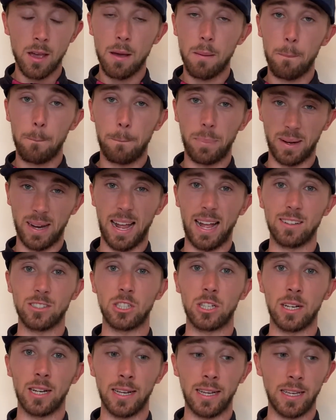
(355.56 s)
But
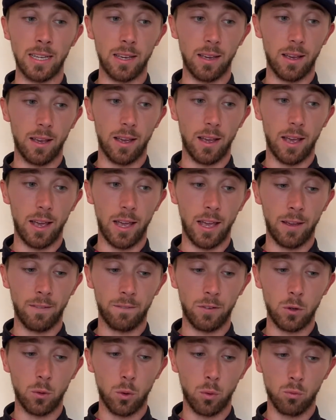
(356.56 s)
actually,
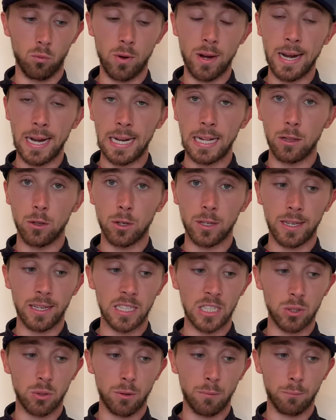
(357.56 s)
if you're really
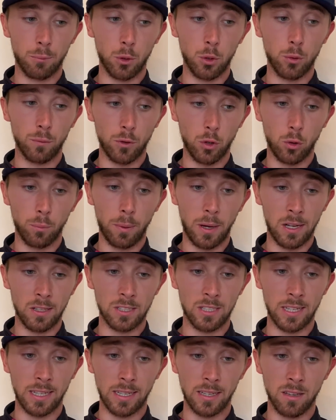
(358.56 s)
looking to improve your
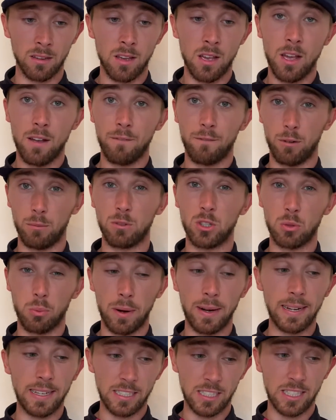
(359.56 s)
putting from
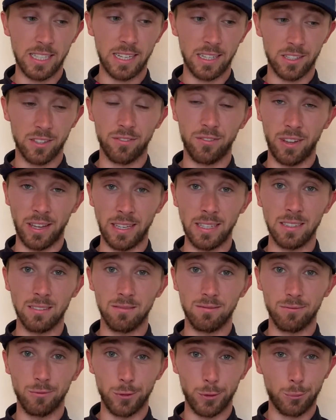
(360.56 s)
26
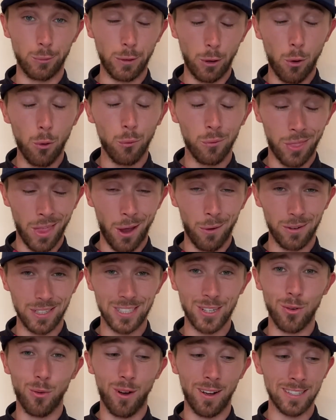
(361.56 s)
feet, which we all know is
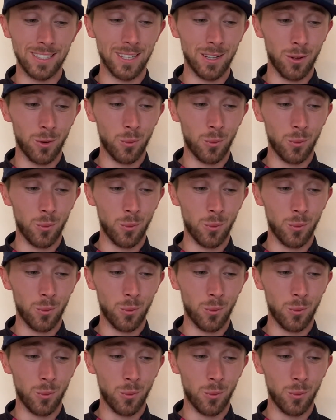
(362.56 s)
quite a long